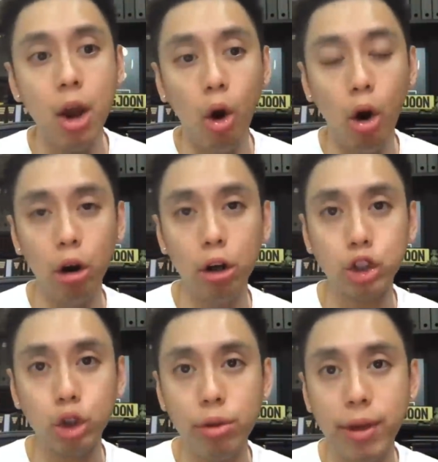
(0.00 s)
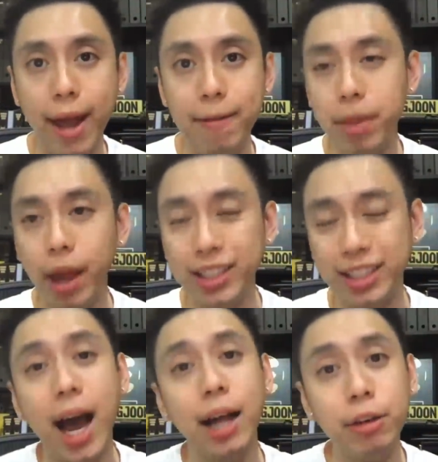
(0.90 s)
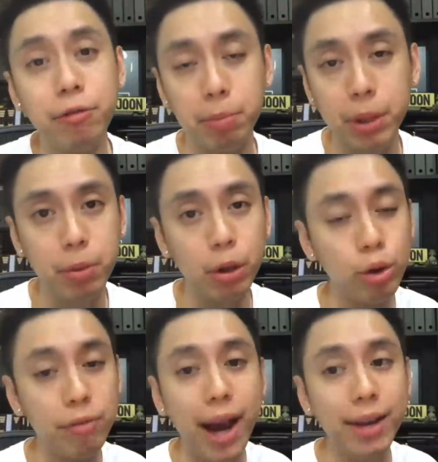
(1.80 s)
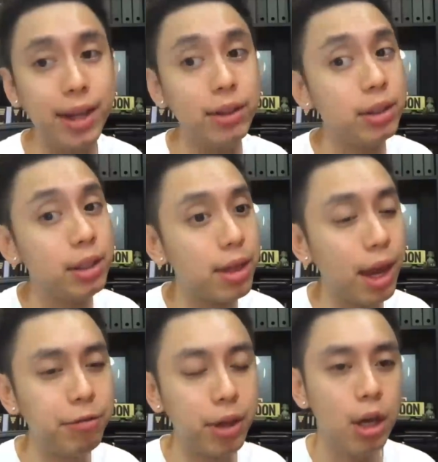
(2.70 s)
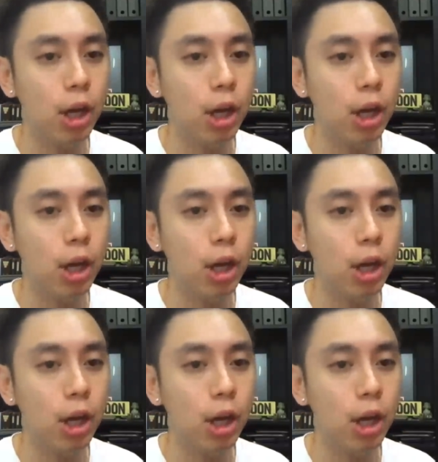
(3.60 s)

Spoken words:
or so that it's harder for people to have identity theft.